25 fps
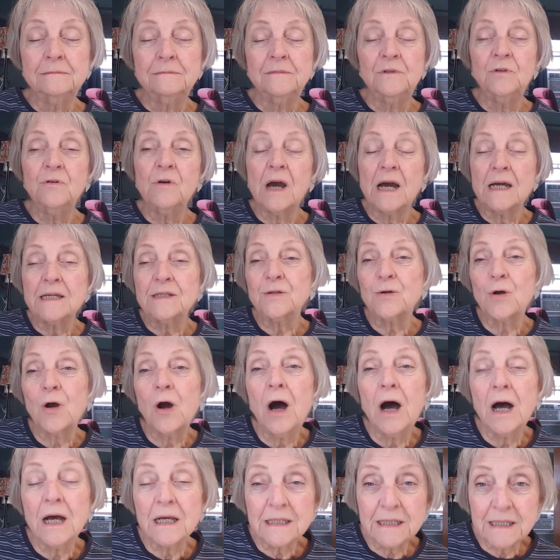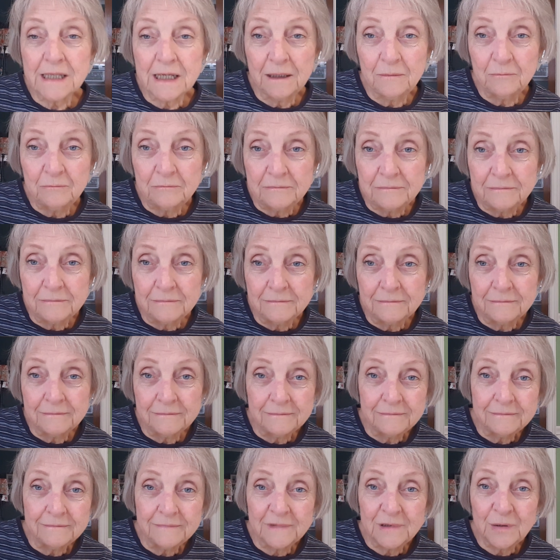you guys are awesome.
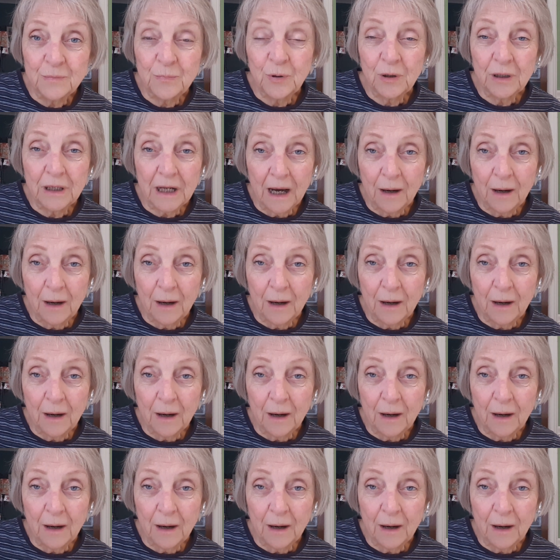To put